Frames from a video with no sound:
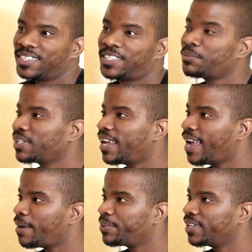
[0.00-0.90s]
Something
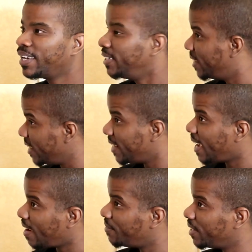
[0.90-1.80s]
happened that it didn't
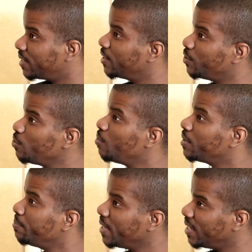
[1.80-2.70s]
have nothing to do
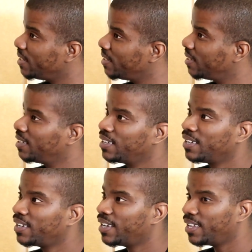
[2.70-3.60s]
with me,
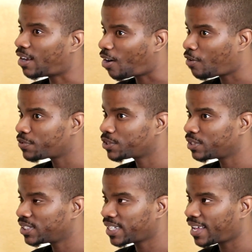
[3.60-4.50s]
and the
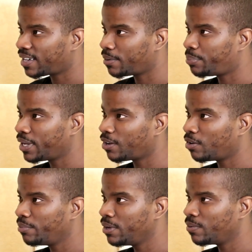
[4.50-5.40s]
officer decided to pick
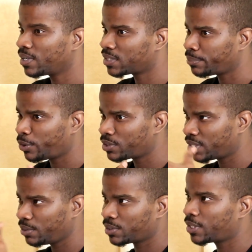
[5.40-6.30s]
on me once the
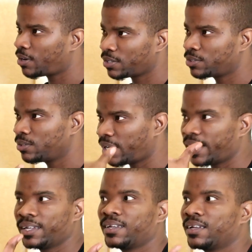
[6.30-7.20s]
person he was talking to,
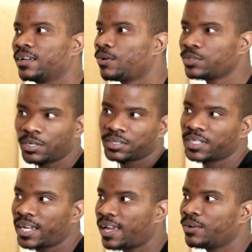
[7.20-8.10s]
like Go talk
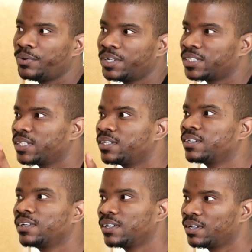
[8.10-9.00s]
to the guy in the wheelchair.
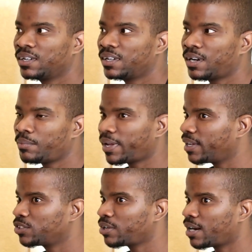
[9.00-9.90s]
And I'm
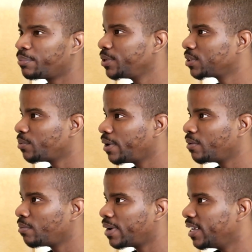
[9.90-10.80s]
like trying to push
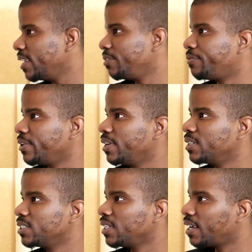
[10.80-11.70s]
away with my lady
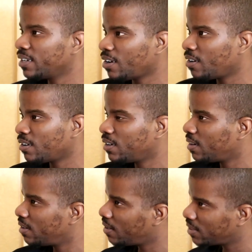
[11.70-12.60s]
friend. And she's like, no,
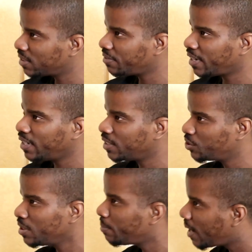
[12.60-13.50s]
no, no, sit right here
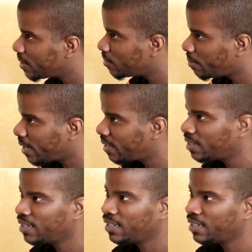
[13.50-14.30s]
because you ain't bothering nobody.